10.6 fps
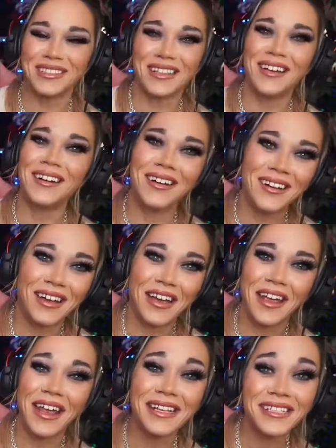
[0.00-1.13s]
I
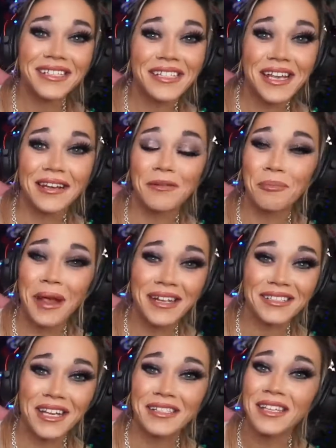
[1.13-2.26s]
hate to say it in past
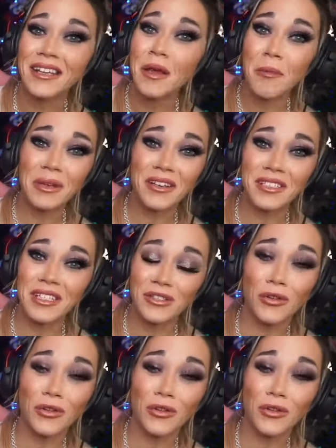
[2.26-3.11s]
tense because he's no